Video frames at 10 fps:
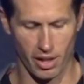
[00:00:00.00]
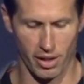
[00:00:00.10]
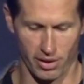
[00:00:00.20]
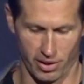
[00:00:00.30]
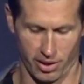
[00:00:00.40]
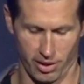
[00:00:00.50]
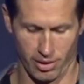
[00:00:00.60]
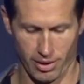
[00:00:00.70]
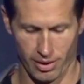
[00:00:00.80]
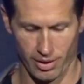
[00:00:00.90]
is
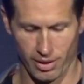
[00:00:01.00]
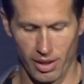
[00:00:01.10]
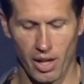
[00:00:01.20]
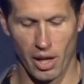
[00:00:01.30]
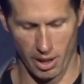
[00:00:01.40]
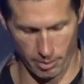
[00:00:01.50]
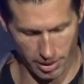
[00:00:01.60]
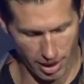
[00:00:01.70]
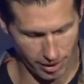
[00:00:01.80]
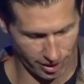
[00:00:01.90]
a
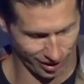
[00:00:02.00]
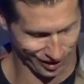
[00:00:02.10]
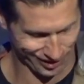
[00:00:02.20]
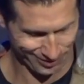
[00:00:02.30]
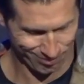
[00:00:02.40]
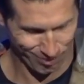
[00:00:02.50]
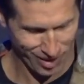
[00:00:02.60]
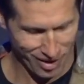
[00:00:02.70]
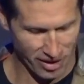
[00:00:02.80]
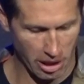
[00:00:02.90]
number eight.
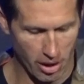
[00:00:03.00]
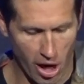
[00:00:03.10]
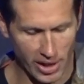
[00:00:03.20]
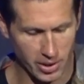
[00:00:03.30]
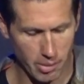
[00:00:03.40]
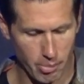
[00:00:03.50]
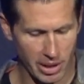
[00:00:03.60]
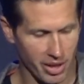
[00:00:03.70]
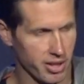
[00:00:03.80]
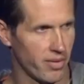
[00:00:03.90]
They are awesome
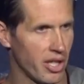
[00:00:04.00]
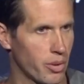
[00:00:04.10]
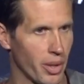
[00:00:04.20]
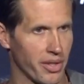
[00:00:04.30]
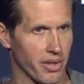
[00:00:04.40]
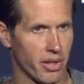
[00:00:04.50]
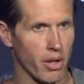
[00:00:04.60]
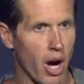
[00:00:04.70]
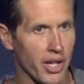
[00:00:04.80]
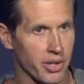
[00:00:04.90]
because of these reasons.
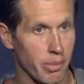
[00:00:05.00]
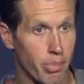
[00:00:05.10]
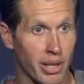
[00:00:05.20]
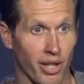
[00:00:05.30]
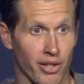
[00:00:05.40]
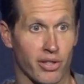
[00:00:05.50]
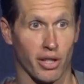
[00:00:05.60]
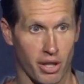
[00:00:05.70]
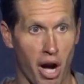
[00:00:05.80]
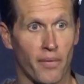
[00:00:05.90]
They're awesome because
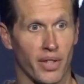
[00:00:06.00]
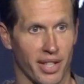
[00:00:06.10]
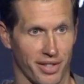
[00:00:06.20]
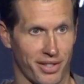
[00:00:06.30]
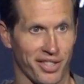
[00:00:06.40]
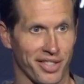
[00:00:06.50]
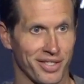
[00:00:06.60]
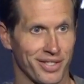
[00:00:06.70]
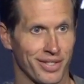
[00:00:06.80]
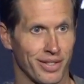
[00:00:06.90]
they're confident.
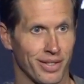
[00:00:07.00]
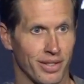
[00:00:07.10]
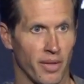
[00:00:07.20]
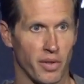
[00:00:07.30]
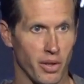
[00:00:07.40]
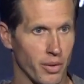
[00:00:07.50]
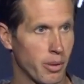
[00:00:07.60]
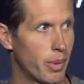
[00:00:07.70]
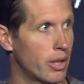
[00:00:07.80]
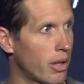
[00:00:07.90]
If you know
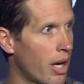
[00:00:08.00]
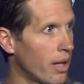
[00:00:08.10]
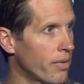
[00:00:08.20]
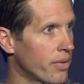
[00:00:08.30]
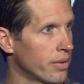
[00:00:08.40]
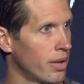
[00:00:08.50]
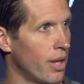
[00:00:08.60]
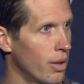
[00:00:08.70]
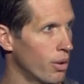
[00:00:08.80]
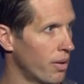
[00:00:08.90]
someone in their life,
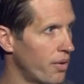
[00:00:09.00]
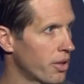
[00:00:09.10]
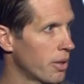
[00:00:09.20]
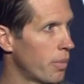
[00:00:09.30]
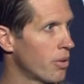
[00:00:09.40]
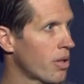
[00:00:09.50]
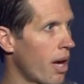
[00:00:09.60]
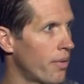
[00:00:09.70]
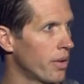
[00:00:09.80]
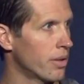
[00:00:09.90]
or if you're someone who's
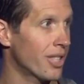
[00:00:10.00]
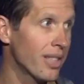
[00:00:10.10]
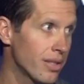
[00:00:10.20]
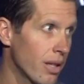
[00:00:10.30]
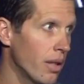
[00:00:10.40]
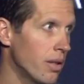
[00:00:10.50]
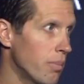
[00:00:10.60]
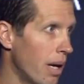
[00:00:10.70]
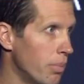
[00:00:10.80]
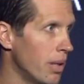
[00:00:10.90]
confident, chances are you
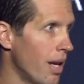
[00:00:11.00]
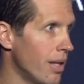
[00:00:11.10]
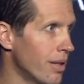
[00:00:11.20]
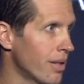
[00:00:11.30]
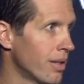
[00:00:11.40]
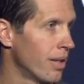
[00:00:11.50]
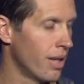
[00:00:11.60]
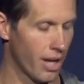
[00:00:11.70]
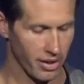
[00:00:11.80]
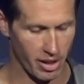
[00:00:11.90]
might be an eight.
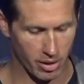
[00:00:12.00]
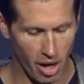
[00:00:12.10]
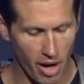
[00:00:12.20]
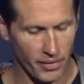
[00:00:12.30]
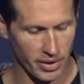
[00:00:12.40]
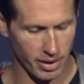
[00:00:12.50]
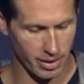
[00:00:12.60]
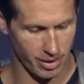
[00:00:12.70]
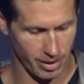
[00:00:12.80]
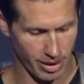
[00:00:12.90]
They are
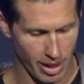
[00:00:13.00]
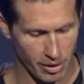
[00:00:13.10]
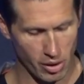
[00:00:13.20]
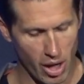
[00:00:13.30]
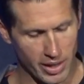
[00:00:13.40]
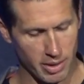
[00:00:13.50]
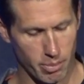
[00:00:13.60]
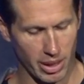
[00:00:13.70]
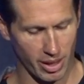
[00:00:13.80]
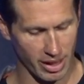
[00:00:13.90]
confident. They're awesome
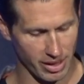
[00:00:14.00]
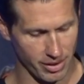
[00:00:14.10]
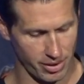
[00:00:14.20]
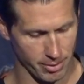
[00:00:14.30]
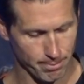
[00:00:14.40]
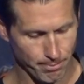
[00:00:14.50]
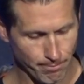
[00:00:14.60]
because